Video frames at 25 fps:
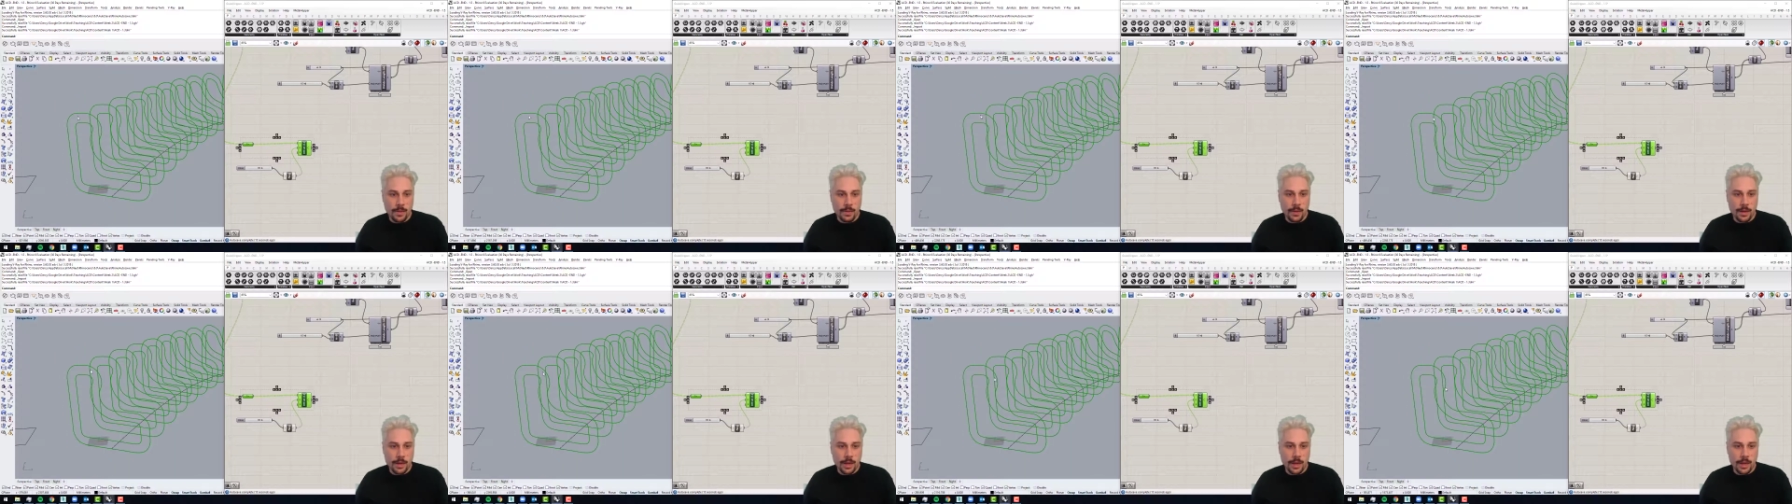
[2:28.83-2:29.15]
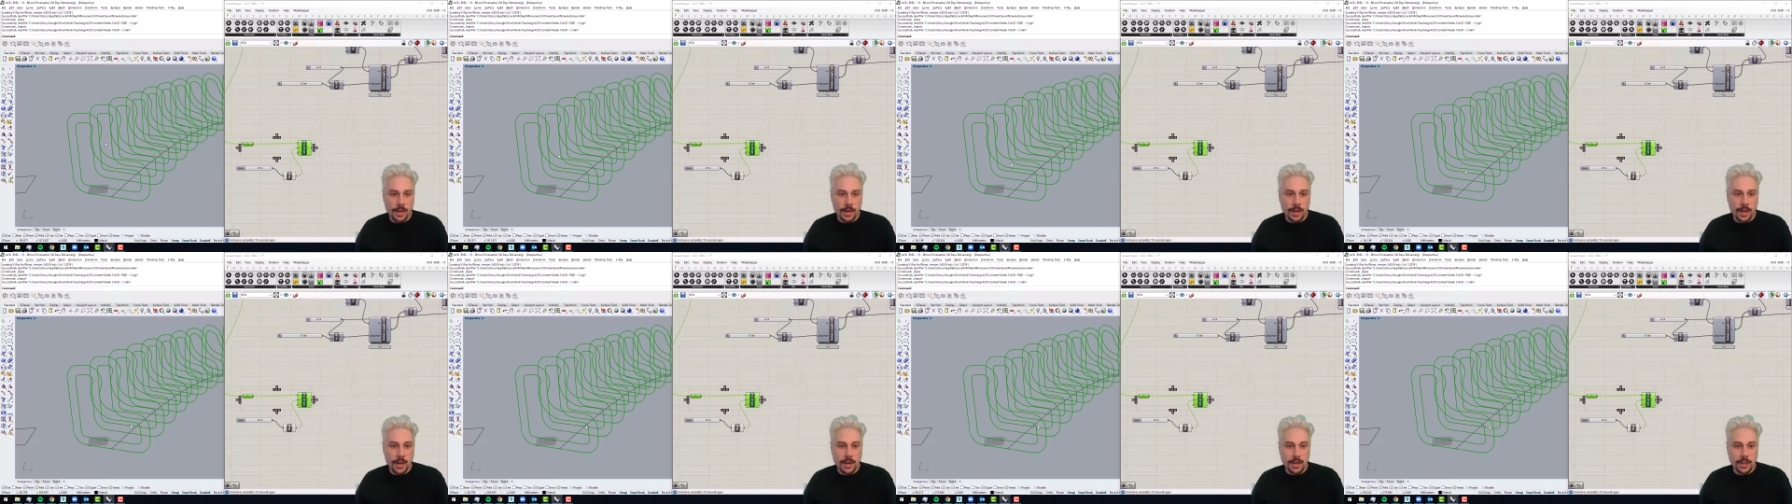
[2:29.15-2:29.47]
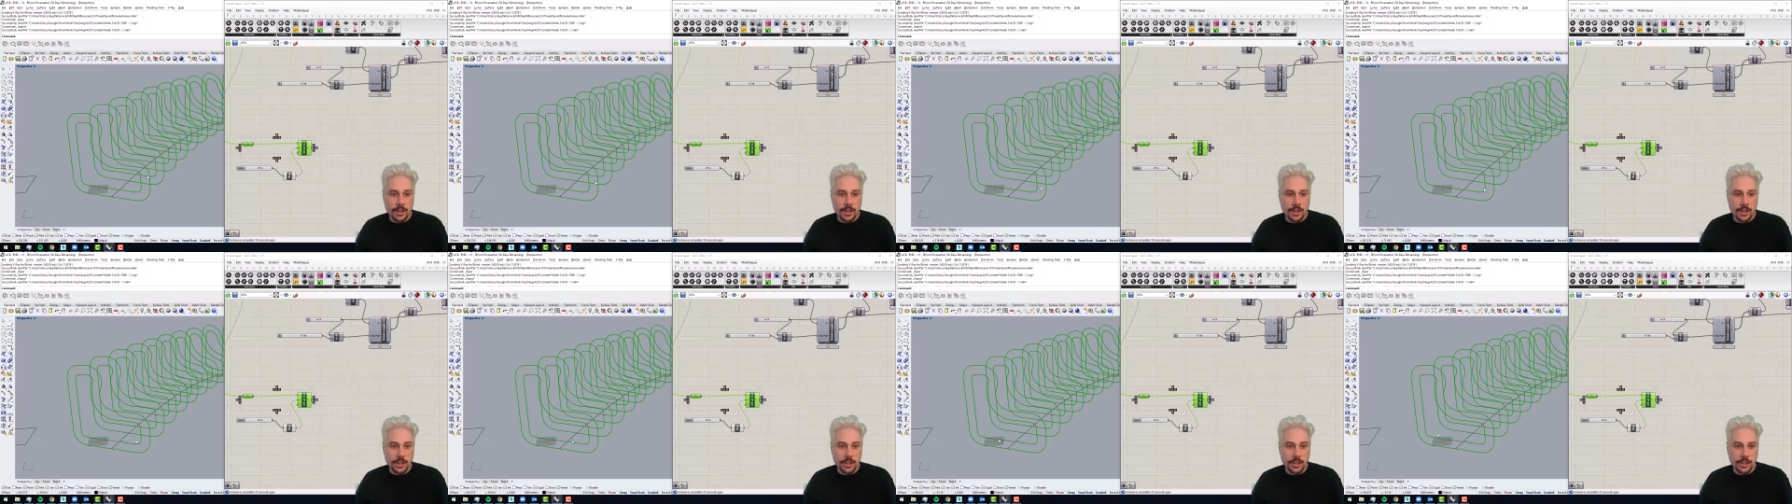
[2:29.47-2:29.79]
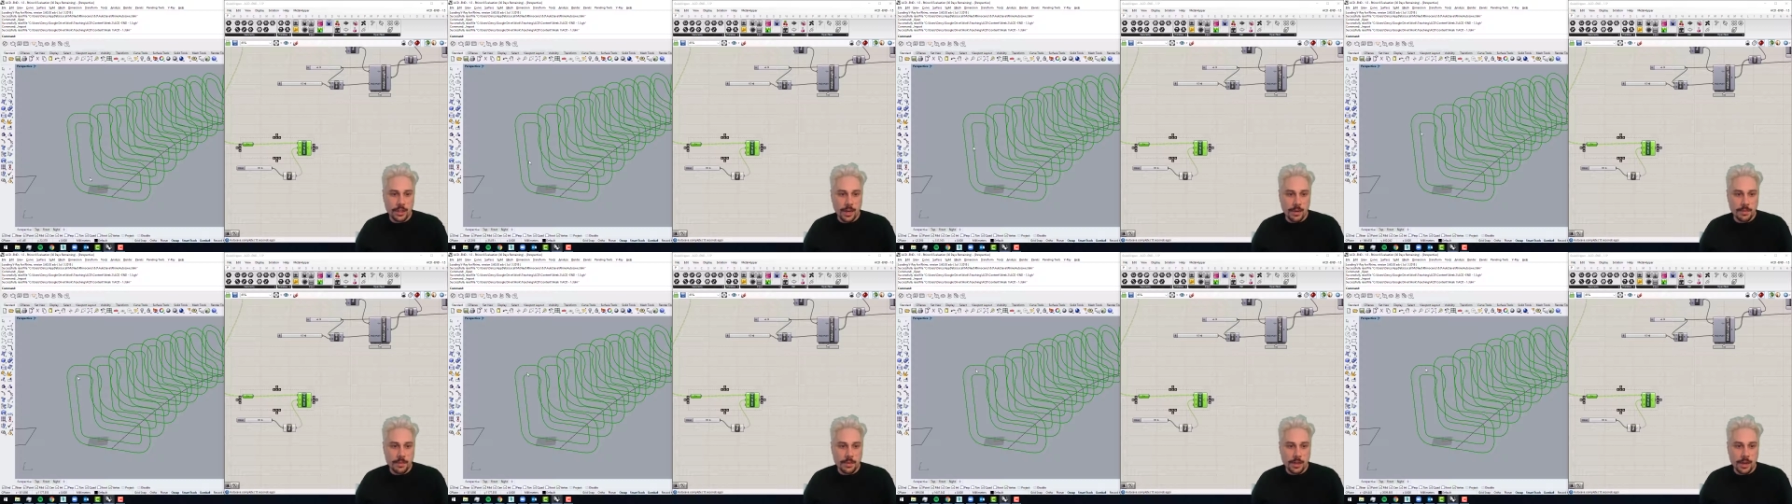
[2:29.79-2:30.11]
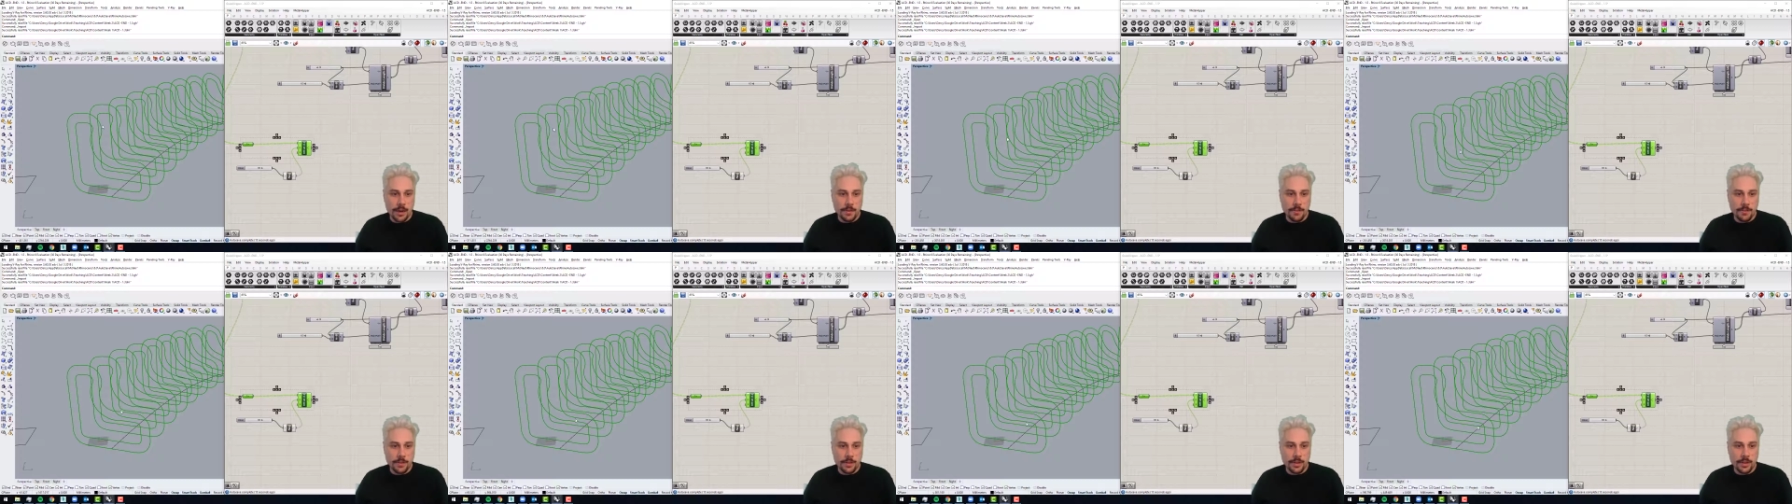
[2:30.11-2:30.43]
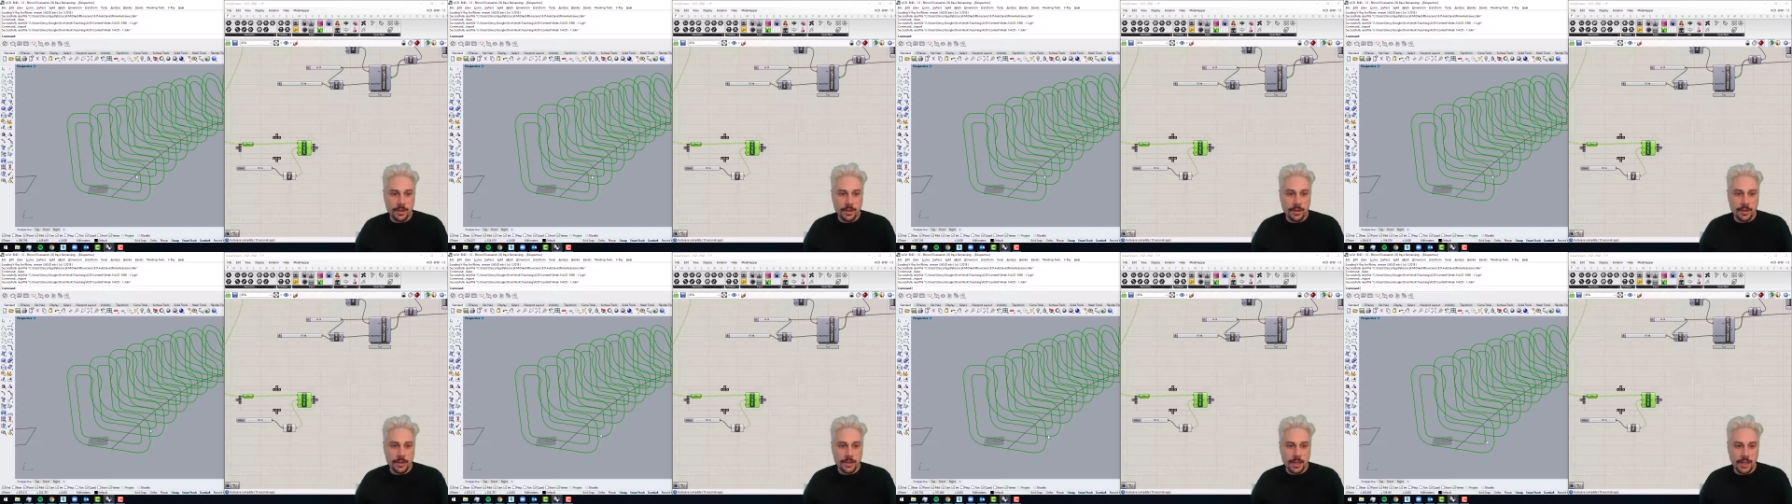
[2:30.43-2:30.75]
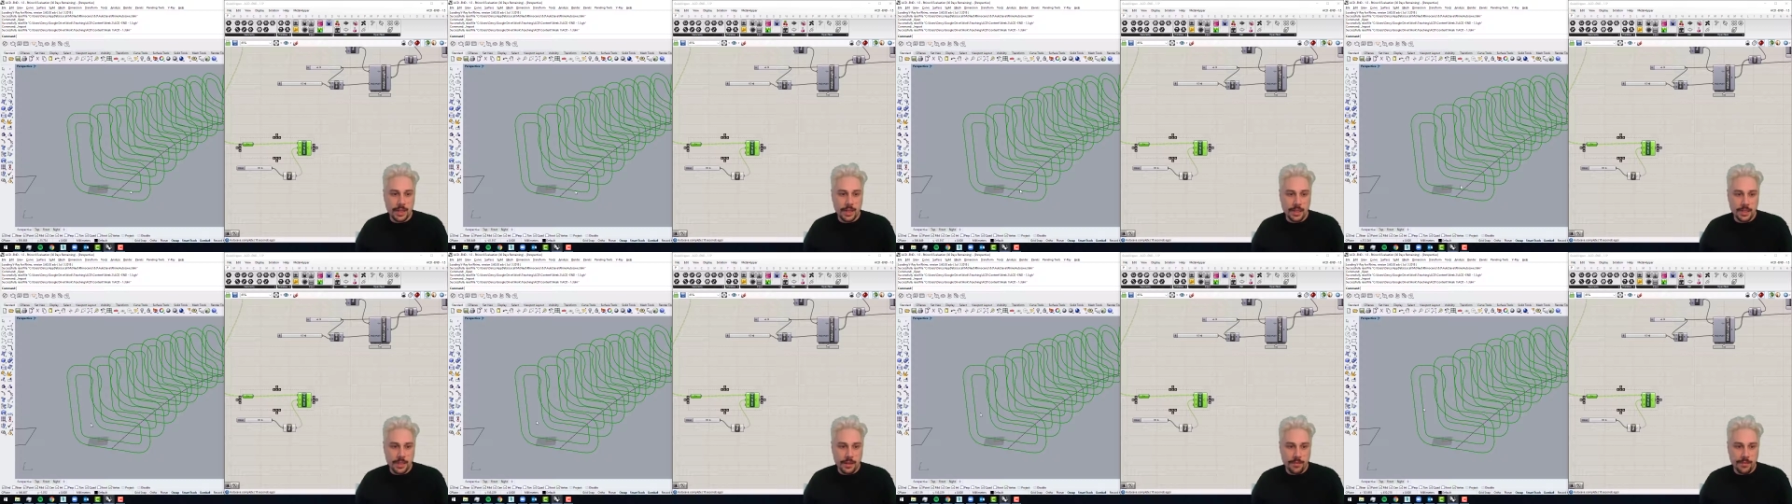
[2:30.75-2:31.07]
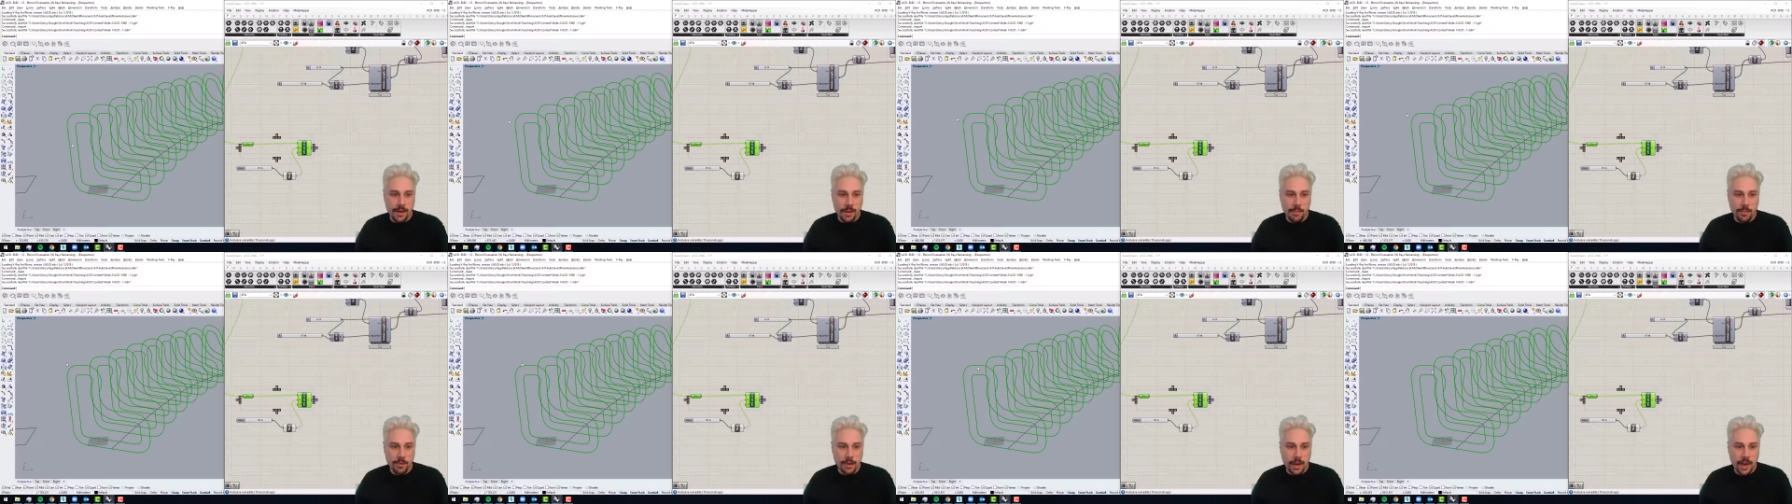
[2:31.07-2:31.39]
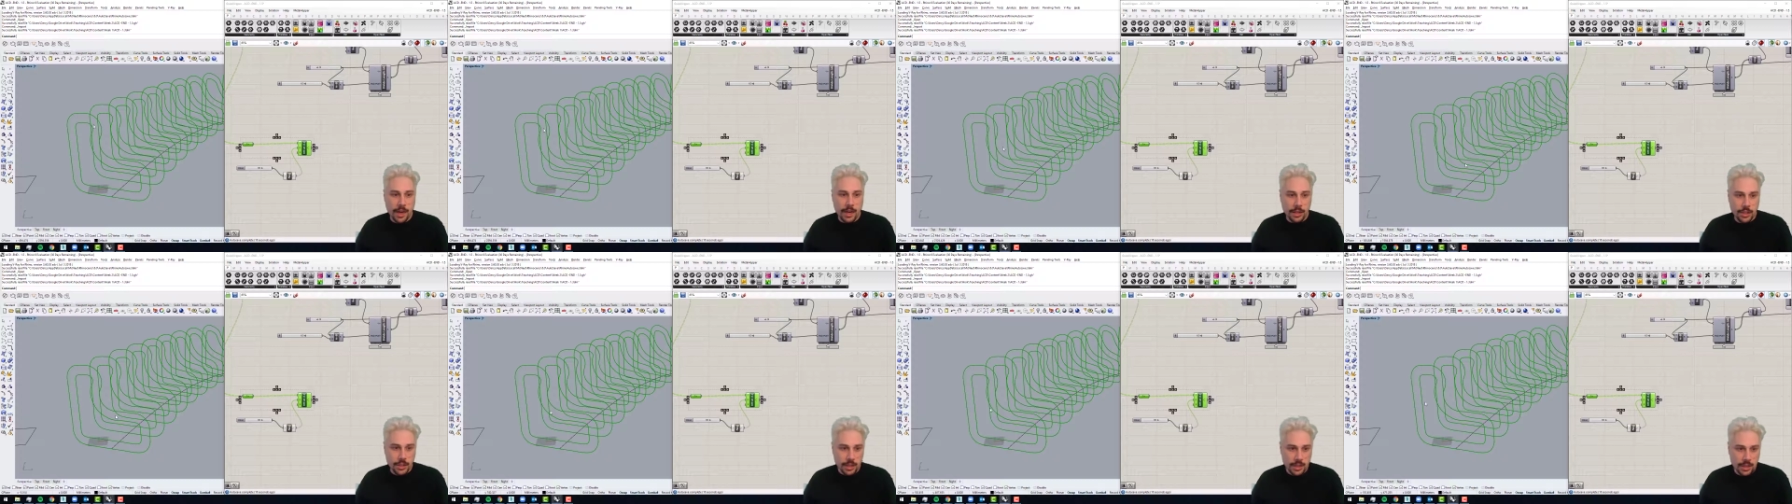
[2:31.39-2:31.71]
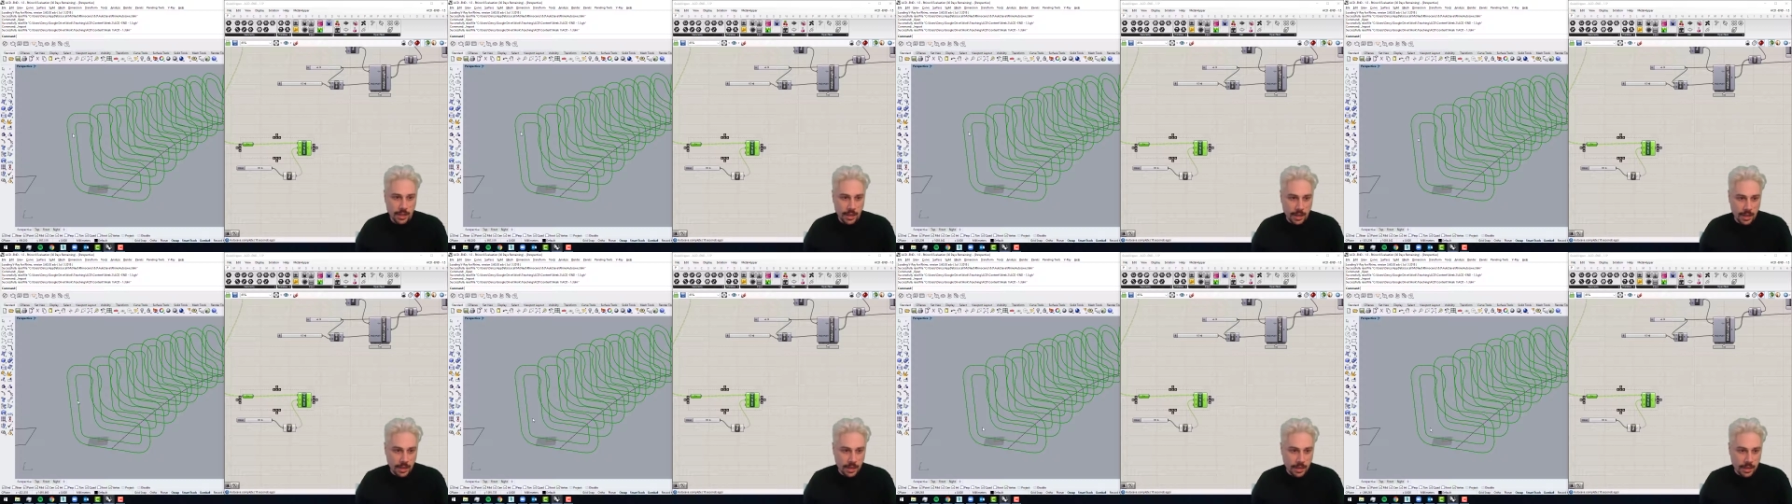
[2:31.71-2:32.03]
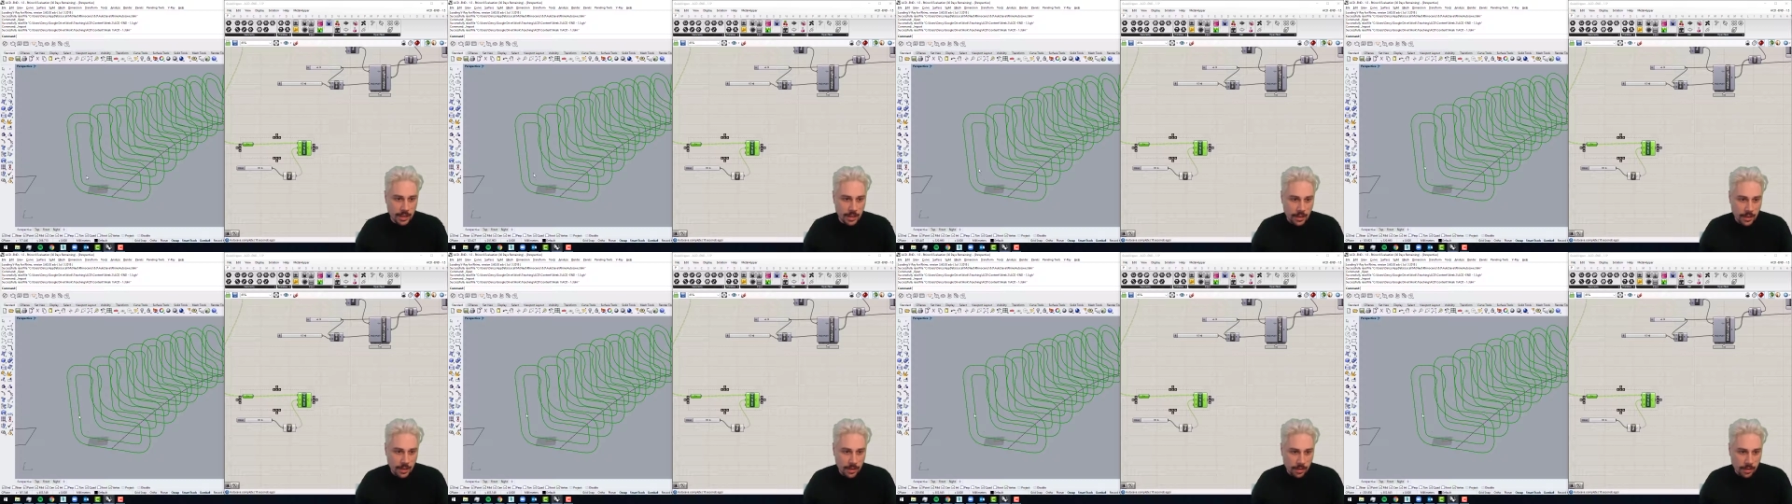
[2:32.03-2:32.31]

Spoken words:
cutting these shapes up for CNC fabrication, and